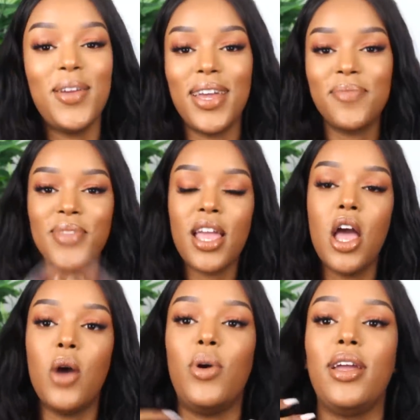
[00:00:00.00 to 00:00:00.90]
Anyway,
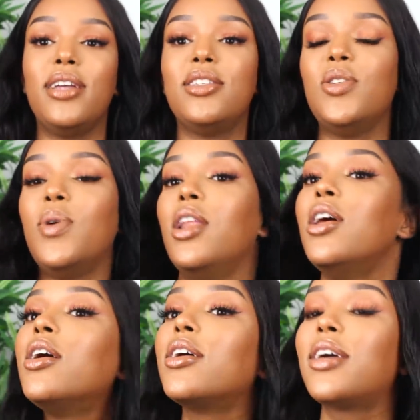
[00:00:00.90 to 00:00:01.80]
we're here to do a
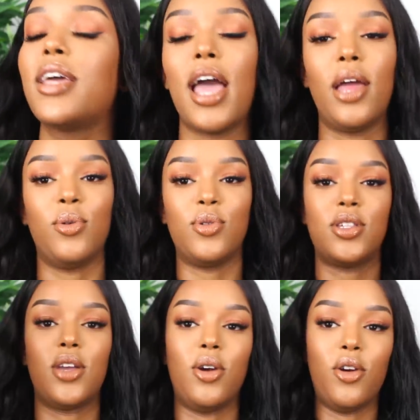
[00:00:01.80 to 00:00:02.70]
look and
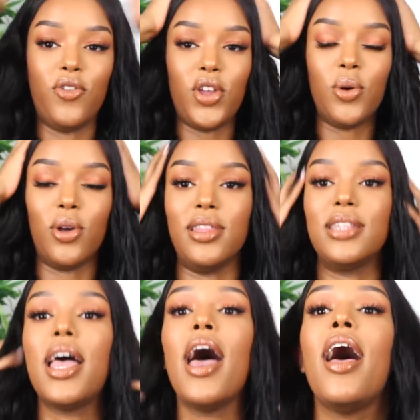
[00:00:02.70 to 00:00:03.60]
also a review on
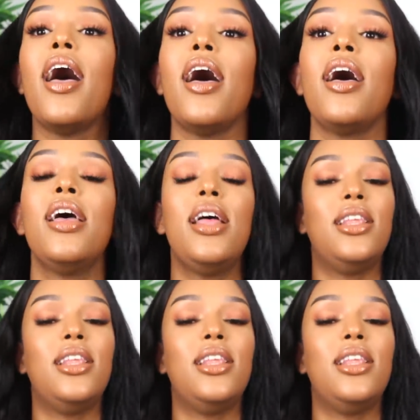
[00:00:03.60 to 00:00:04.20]
this hair.